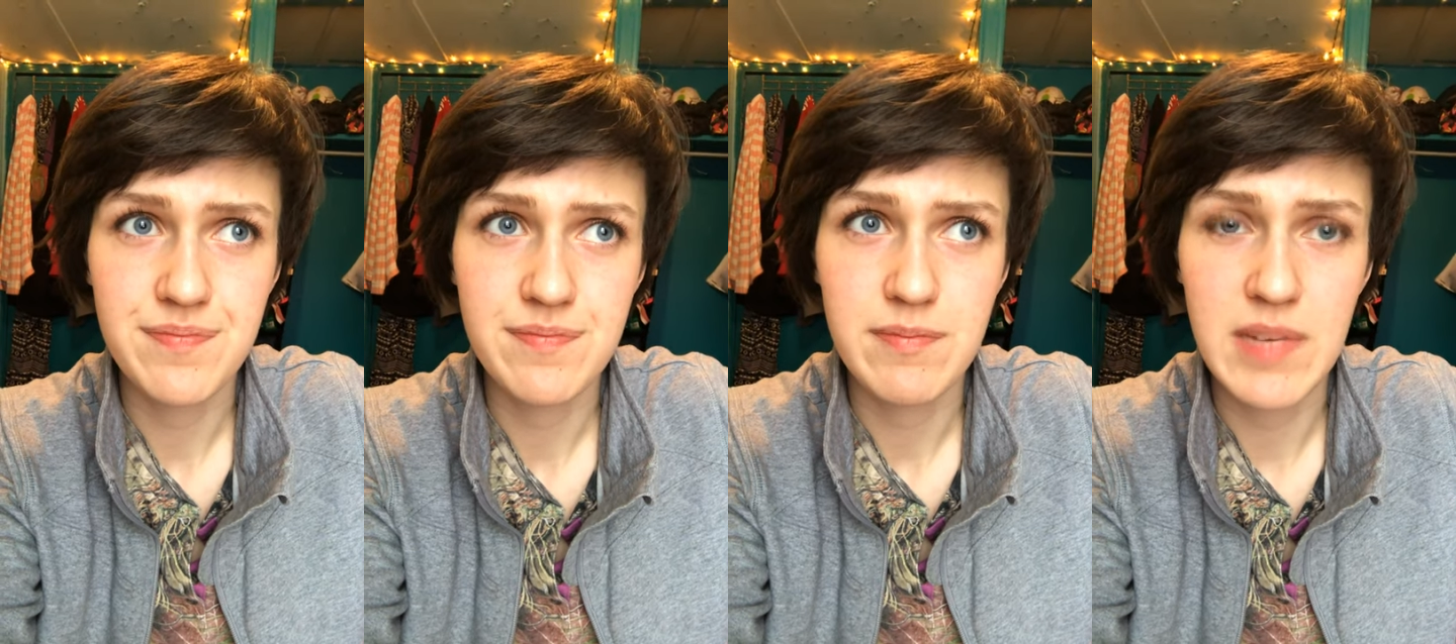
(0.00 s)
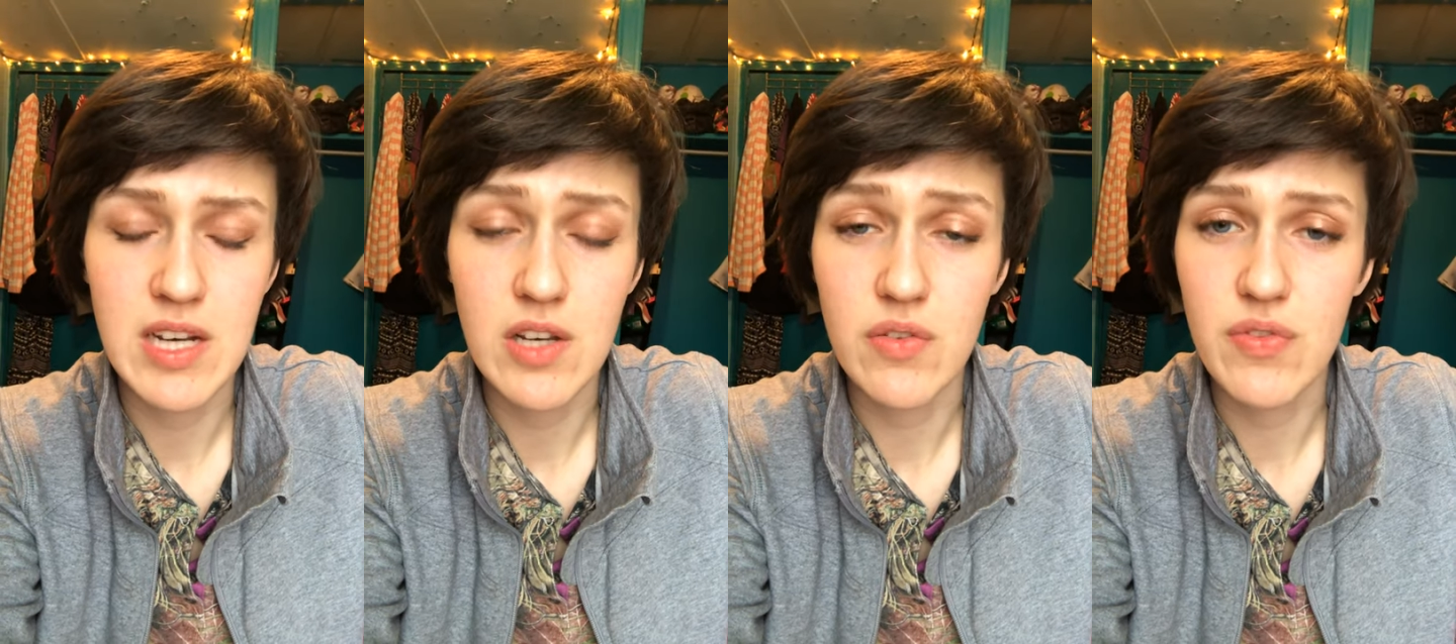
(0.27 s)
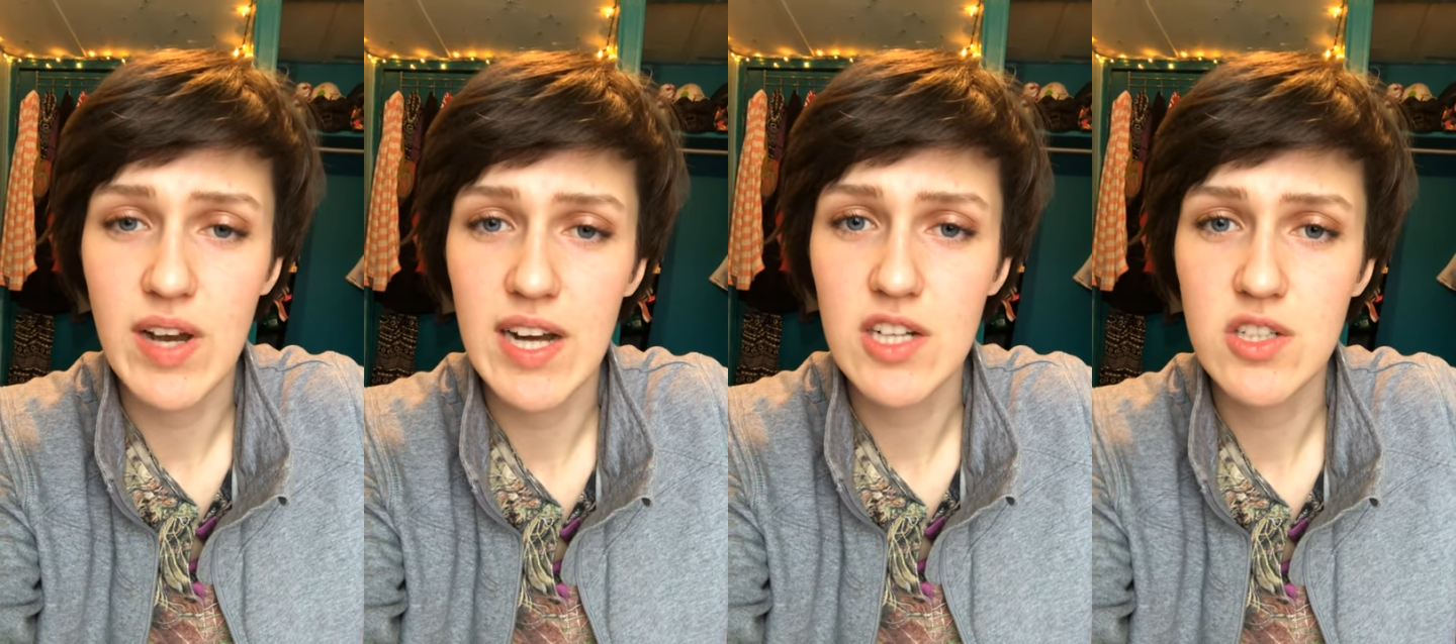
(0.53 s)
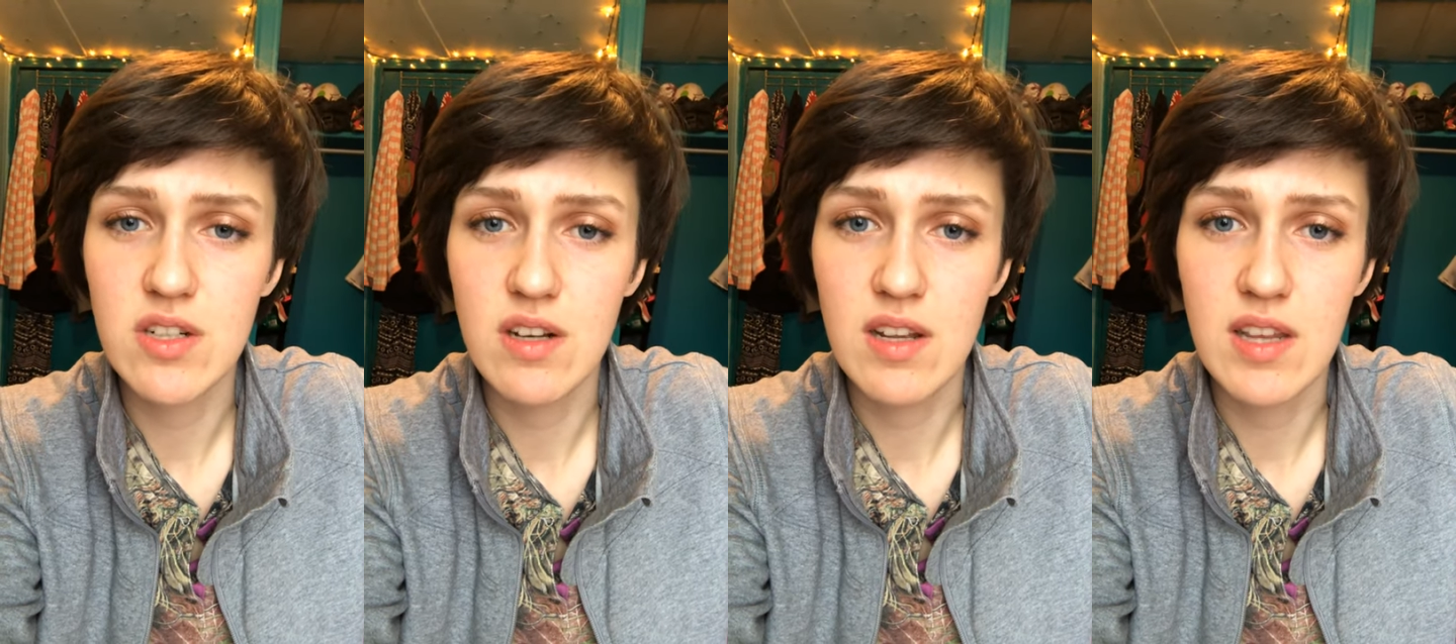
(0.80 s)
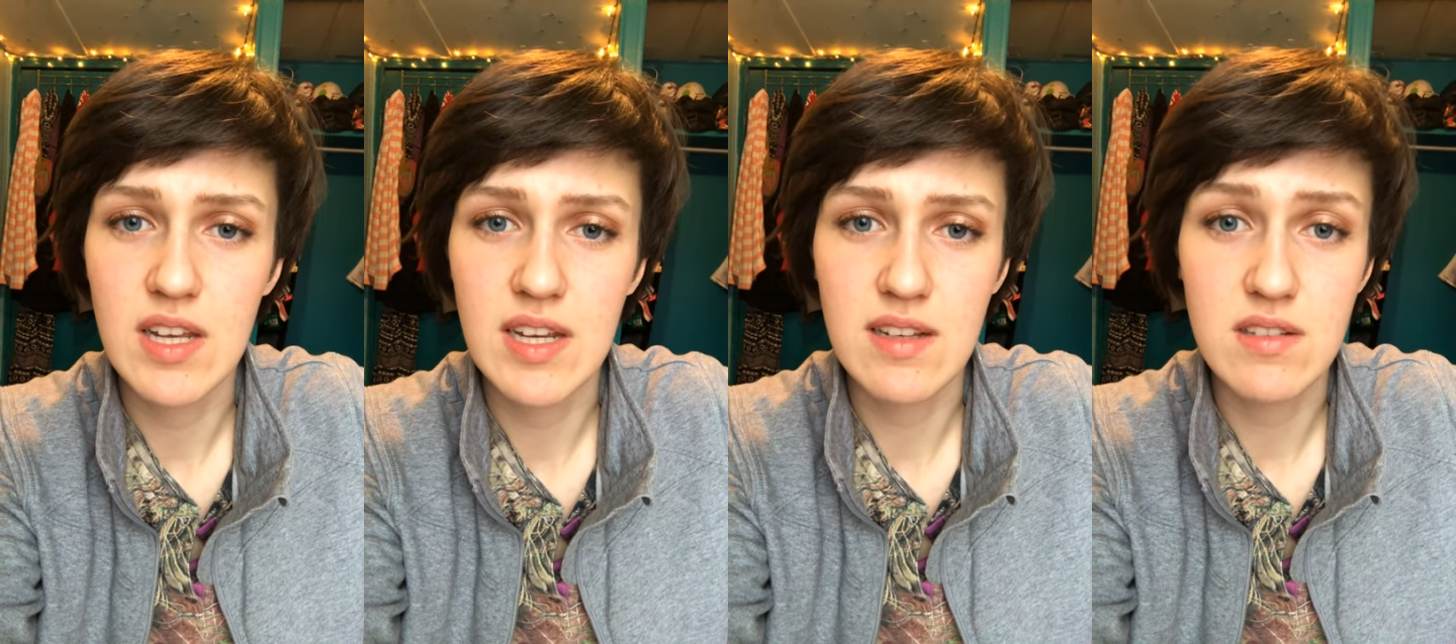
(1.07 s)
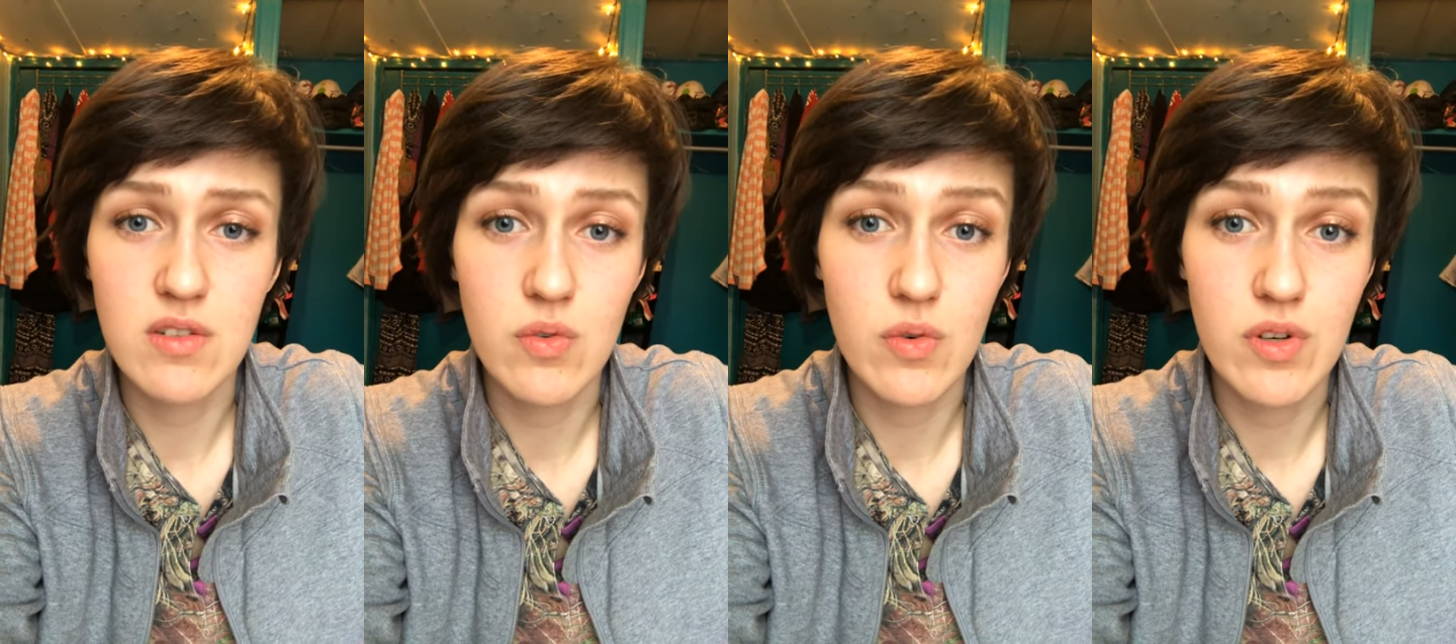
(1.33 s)
manufactured
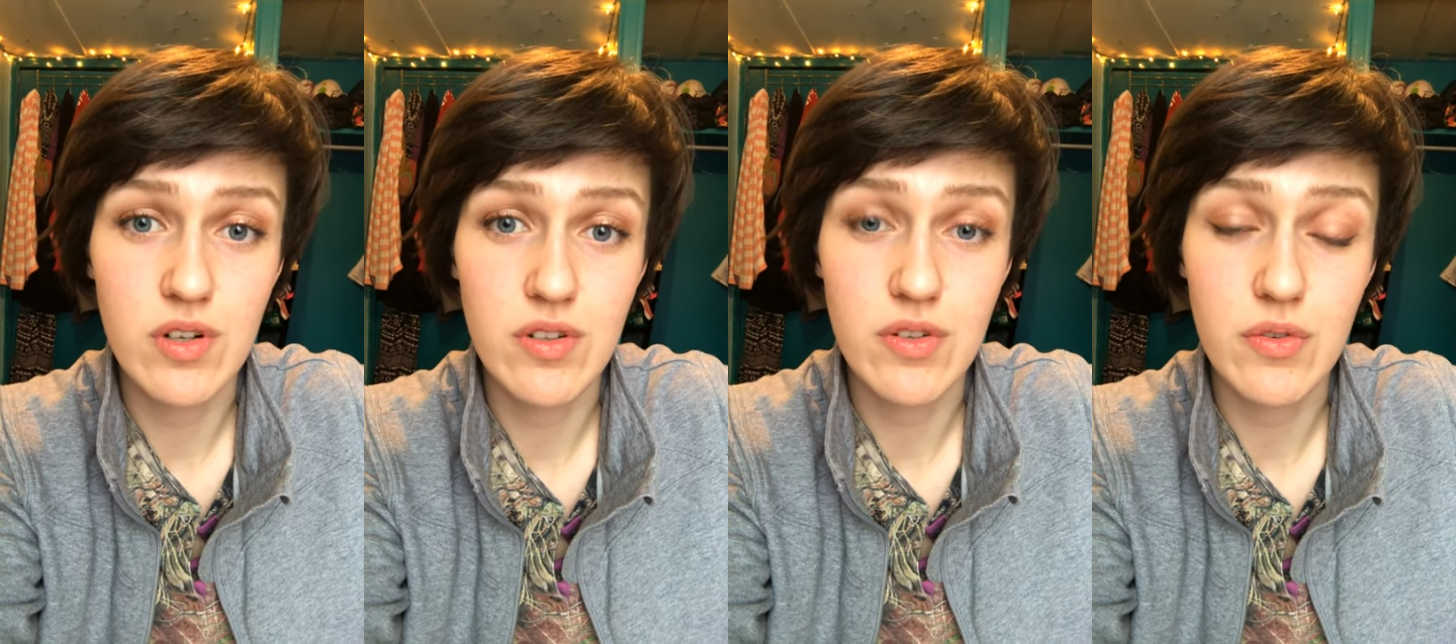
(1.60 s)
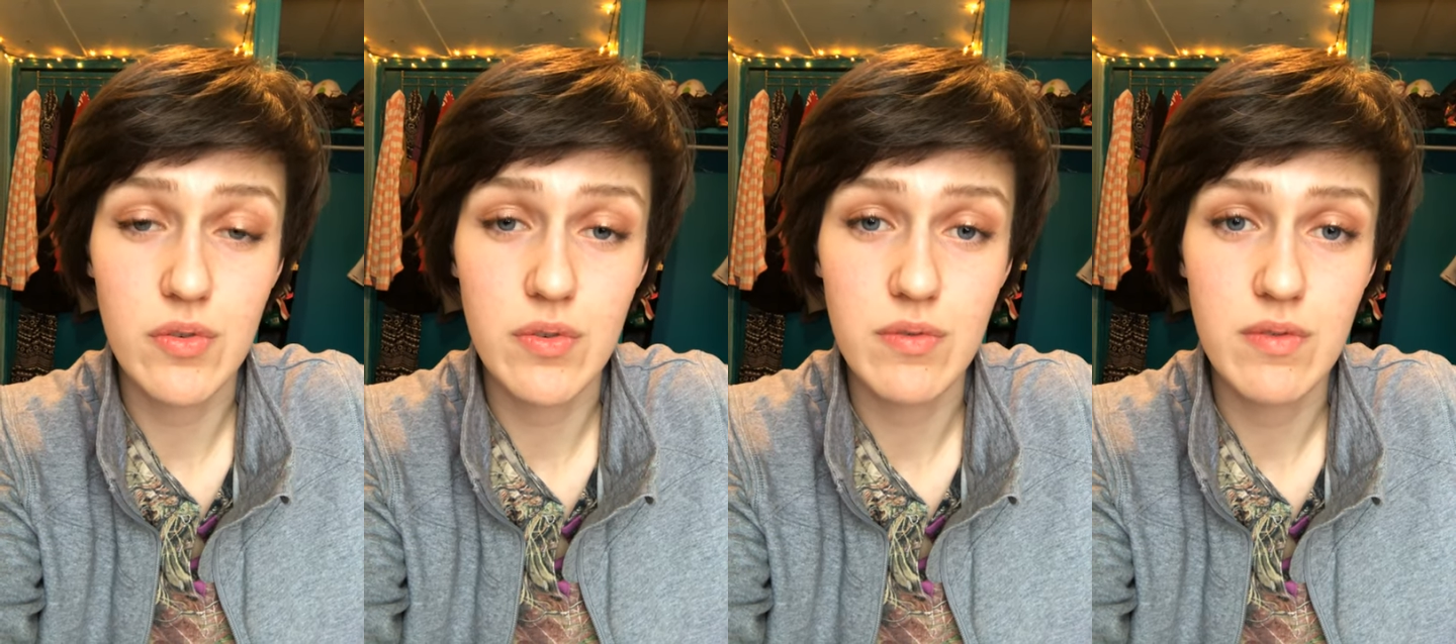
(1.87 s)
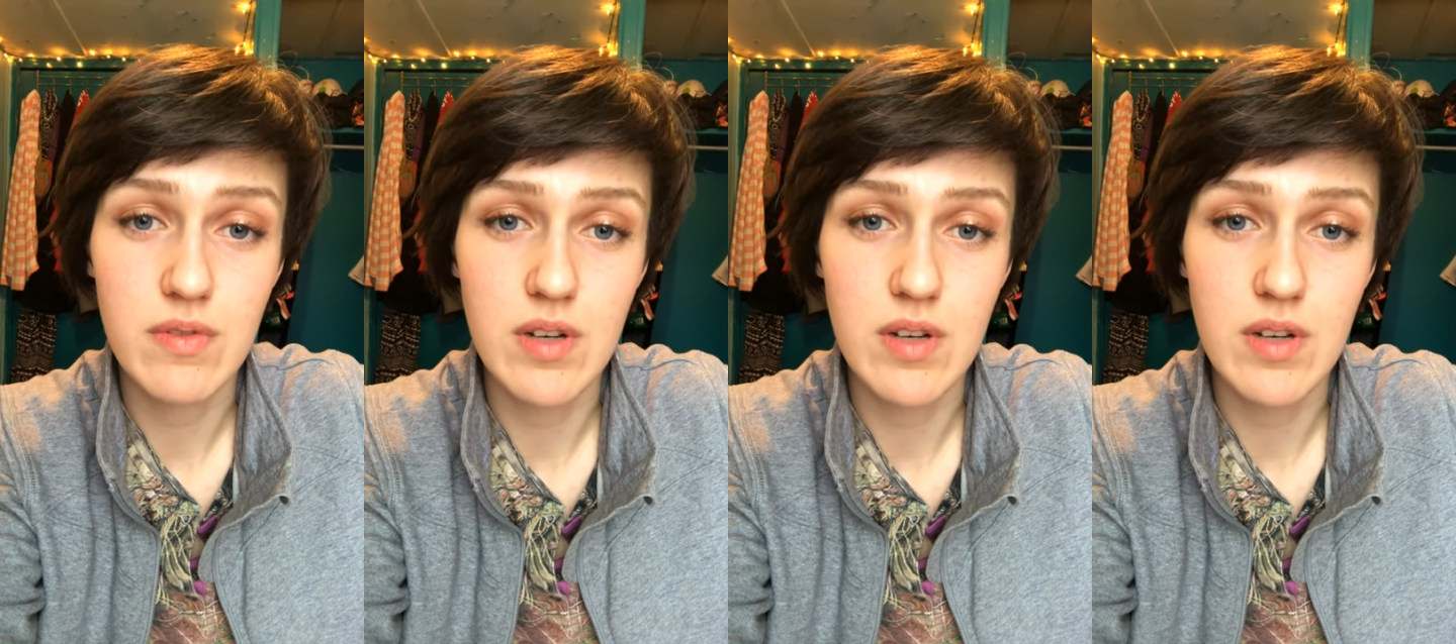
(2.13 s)
things in order to.